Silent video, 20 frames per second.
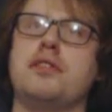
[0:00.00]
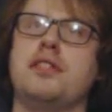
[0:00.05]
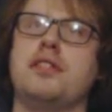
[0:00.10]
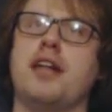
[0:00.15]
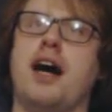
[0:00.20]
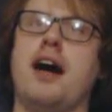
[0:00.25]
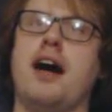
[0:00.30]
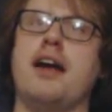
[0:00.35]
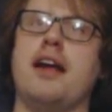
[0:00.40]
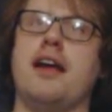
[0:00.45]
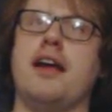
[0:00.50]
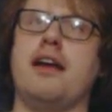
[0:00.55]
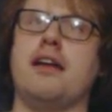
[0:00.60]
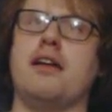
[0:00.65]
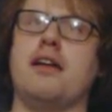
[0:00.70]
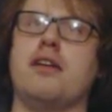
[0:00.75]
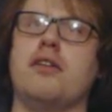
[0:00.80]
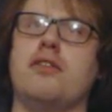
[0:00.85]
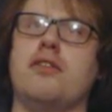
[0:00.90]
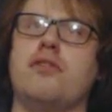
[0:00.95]
dying
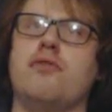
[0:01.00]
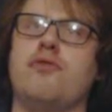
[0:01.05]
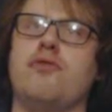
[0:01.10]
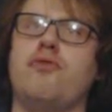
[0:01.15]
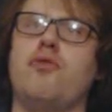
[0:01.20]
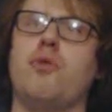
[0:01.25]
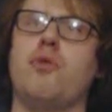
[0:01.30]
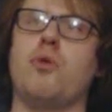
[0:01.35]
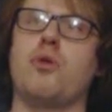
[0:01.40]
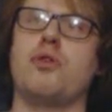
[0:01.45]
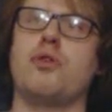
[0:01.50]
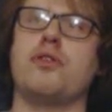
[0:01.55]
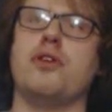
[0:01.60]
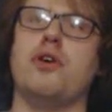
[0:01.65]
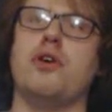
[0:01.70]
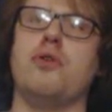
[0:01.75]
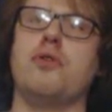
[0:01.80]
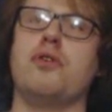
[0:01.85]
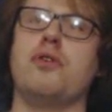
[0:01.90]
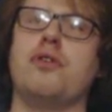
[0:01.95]
for
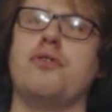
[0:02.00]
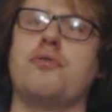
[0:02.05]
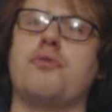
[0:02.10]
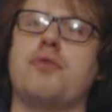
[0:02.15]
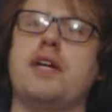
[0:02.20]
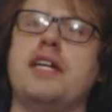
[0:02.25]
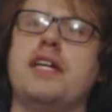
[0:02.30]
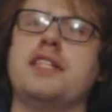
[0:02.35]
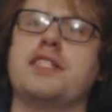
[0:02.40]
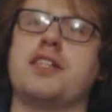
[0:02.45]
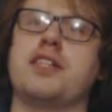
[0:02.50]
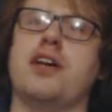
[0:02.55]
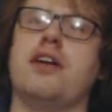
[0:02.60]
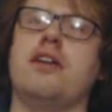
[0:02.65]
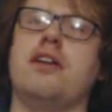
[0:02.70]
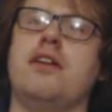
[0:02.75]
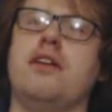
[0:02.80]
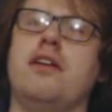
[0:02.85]
no good reason,